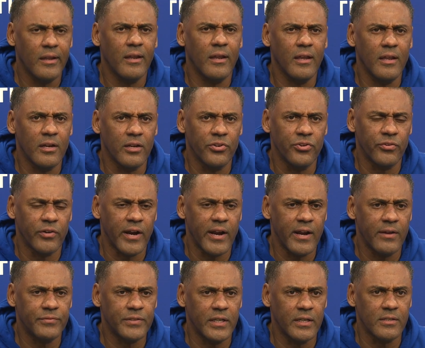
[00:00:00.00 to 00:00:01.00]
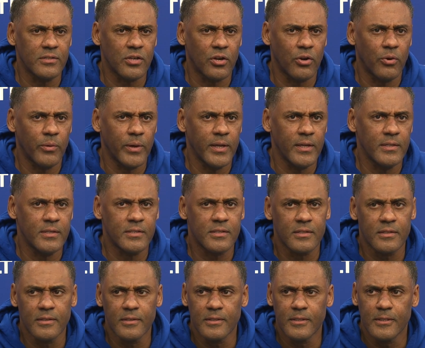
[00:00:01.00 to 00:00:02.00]
In a draft, there's
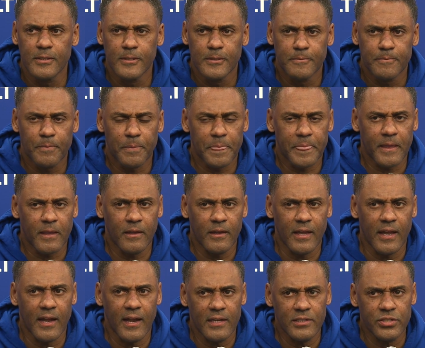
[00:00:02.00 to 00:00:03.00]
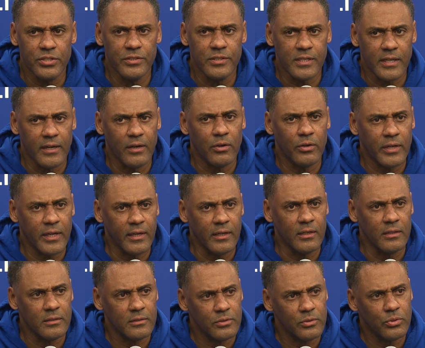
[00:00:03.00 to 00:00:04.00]
always guys you say,
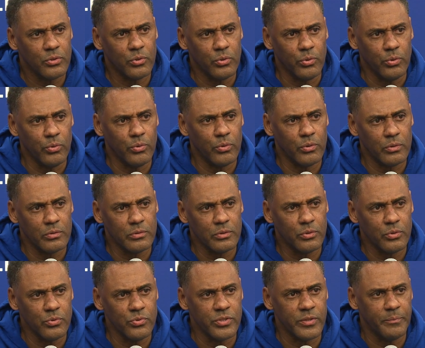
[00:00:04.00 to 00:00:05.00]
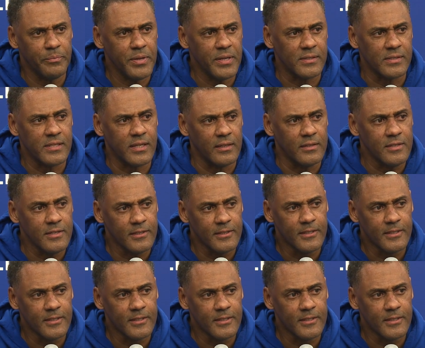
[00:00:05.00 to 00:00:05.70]
okay, who's a Piston?